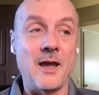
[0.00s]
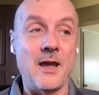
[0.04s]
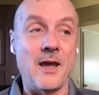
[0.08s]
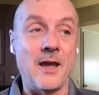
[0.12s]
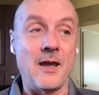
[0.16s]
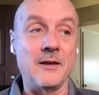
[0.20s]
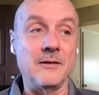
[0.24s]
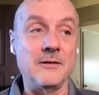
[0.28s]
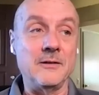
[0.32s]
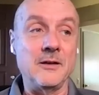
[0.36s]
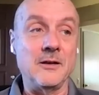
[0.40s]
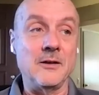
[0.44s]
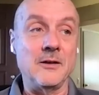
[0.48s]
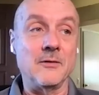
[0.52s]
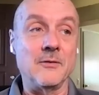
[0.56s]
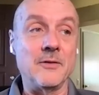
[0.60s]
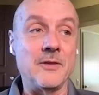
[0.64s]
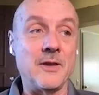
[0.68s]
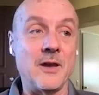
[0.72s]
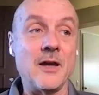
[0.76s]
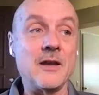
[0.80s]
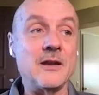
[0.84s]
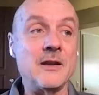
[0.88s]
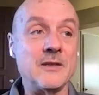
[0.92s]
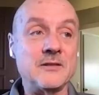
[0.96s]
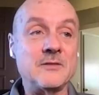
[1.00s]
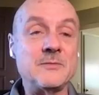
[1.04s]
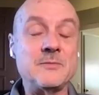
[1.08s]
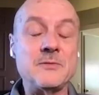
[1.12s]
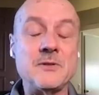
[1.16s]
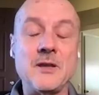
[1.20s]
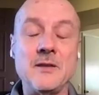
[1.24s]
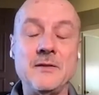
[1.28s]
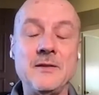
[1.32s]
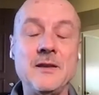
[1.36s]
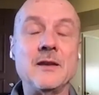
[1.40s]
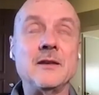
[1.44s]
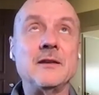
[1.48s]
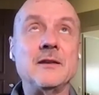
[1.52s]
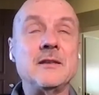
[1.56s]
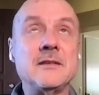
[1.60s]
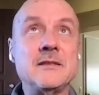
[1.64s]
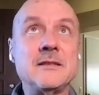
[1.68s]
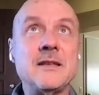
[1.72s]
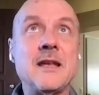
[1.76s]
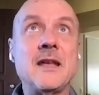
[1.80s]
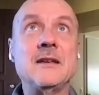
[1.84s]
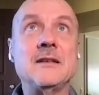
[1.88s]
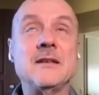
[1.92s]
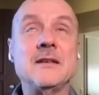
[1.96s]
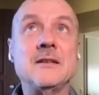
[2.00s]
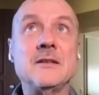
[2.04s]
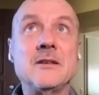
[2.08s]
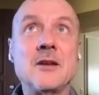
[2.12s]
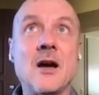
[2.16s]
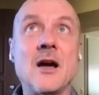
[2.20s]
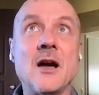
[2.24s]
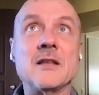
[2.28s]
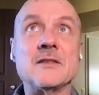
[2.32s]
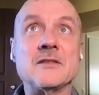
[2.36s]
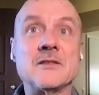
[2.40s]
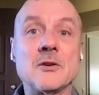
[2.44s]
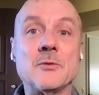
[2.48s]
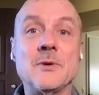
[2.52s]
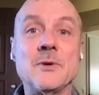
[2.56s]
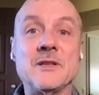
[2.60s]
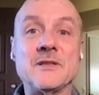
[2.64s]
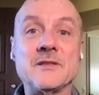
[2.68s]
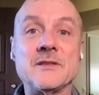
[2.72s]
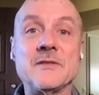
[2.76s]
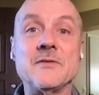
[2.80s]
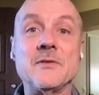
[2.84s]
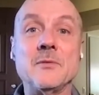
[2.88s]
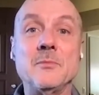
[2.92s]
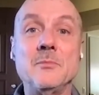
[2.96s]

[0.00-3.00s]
And the unintended consequence of the